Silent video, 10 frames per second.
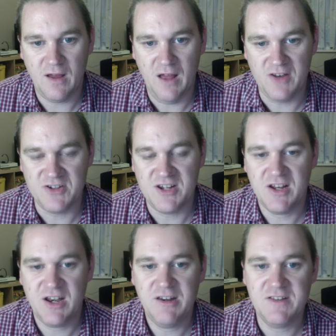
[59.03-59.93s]
And she
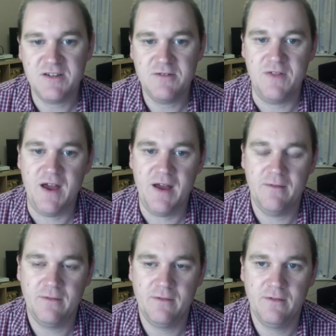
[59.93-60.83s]
could only do that
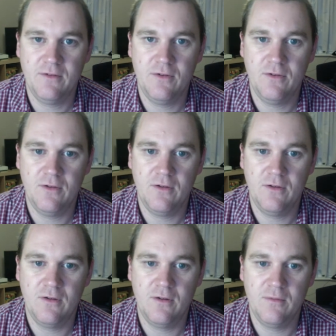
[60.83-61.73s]

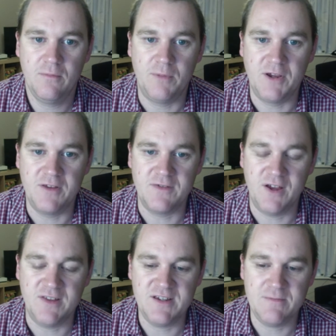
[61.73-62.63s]
because of
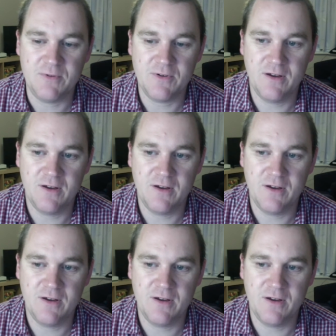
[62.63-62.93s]
her deep,